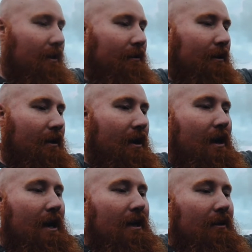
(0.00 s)
so
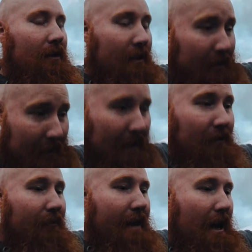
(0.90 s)

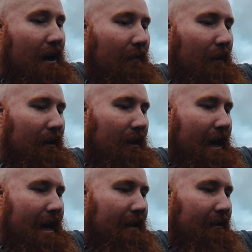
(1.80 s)
cleaned all that up,
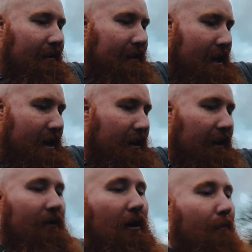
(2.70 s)
and
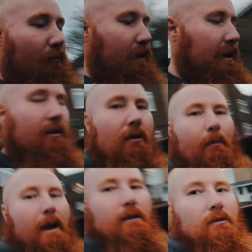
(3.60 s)
it's got a brand new
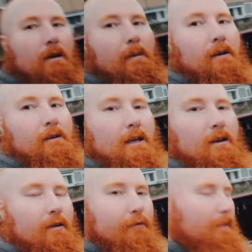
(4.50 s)
battery apparently from